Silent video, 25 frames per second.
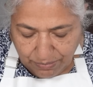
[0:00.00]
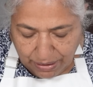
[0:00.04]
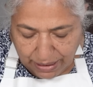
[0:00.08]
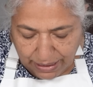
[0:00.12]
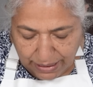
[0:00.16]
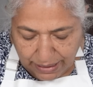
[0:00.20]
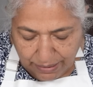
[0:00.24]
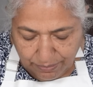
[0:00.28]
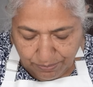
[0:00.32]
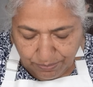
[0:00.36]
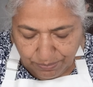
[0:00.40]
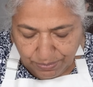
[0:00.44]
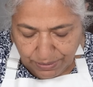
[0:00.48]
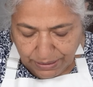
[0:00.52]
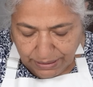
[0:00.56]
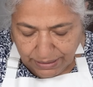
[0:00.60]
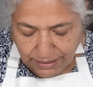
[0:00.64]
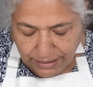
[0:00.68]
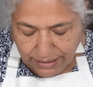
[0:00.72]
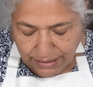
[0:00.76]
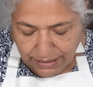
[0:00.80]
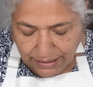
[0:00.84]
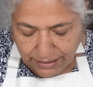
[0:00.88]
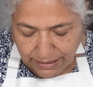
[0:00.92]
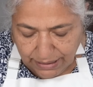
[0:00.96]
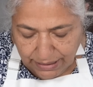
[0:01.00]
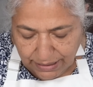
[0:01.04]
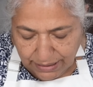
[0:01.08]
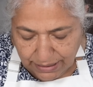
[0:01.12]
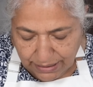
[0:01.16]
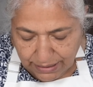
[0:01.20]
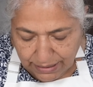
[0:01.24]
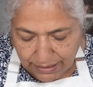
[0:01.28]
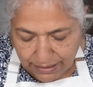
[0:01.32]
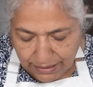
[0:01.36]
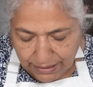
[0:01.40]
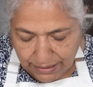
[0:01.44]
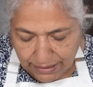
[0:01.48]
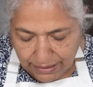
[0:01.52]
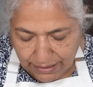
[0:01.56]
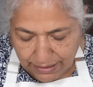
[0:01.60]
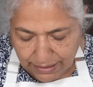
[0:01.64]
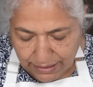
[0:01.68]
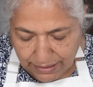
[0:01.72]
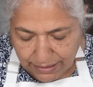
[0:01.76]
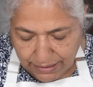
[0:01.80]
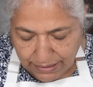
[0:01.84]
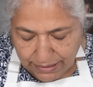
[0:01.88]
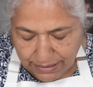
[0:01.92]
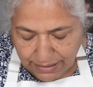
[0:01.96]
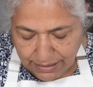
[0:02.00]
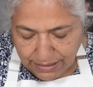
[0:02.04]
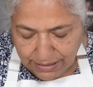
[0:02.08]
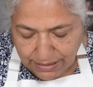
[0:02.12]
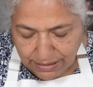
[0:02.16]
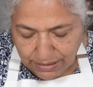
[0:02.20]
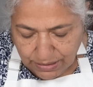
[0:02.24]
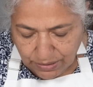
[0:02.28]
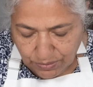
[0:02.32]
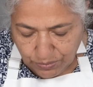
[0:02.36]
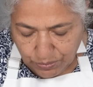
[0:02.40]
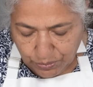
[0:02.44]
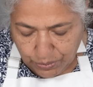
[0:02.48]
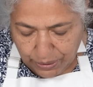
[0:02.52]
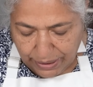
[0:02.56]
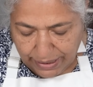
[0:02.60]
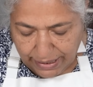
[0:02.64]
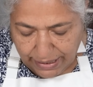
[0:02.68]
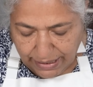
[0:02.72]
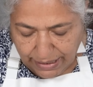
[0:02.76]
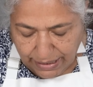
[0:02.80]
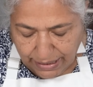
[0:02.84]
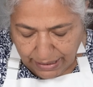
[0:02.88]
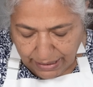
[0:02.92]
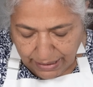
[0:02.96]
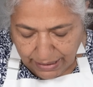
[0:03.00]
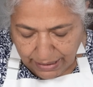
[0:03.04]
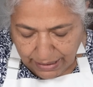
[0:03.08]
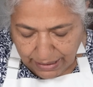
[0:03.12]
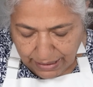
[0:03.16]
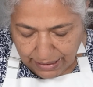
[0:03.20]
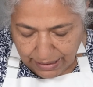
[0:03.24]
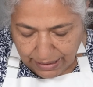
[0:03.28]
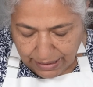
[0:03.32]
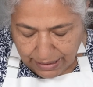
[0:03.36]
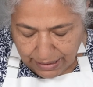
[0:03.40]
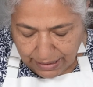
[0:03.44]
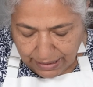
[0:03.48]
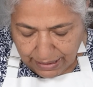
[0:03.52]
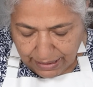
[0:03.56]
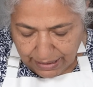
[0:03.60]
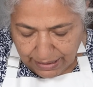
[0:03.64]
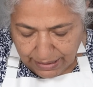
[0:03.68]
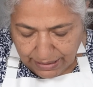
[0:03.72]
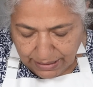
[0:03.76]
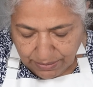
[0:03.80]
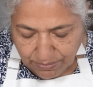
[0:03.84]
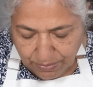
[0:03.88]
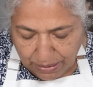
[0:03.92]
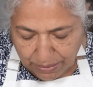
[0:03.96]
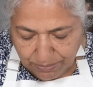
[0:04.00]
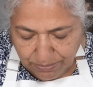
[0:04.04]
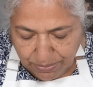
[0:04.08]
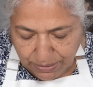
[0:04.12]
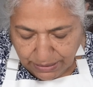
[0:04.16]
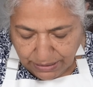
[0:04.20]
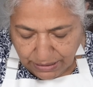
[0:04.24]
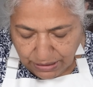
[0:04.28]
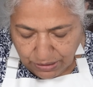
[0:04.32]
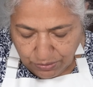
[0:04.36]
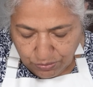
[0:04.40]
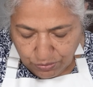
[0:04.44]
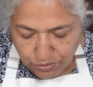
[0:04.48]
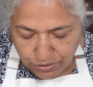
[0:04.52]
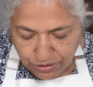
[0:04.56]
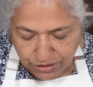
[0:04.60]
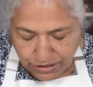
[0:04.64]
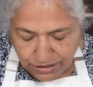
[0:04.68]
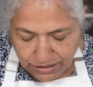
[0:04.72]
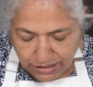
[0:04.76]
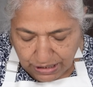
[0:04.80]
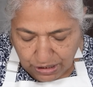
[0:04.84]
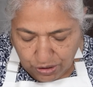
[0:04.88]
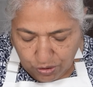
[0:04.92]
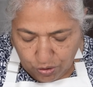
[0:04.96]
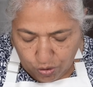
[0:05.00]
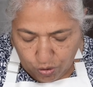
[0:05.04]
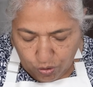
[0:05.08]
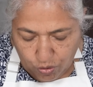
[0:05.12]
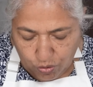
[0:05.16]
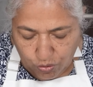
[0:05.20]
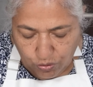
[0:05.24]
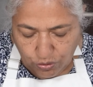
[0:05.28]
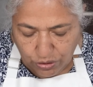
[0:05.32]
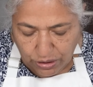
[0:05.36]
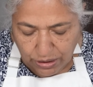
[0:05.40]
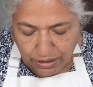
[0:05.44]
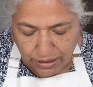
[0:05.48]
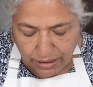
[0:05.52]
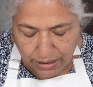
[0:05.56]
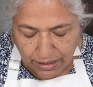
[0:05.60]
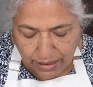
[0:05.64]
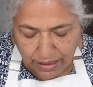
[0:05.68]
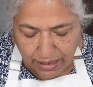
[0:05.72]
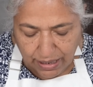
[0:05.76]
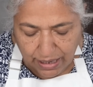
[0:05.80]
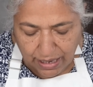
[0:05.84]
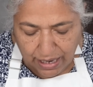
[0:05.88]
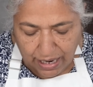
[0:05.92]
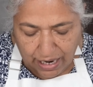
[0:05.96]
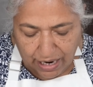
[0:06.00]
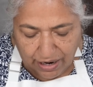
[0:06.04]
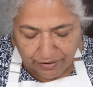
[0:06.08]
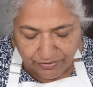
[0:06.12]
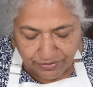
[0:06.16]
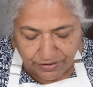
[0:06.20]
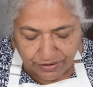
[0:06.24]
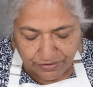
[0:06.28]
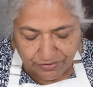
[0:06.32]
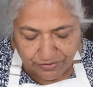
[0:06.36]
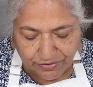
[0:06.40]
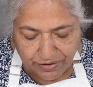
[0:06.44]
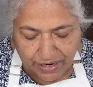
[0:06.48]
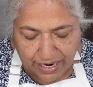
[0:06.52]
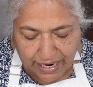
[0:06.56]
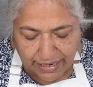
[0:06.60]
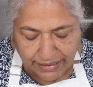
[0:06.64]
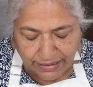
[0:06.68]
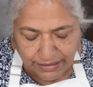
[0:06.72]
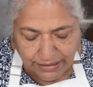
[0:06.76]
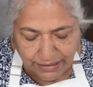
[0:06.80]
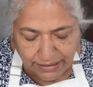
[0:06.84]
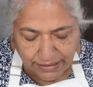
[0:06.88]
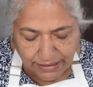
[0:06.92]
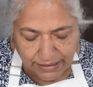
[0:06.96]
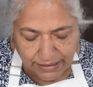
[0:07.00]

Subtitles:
my bhindi in this way is my bhindi will stay whole after frying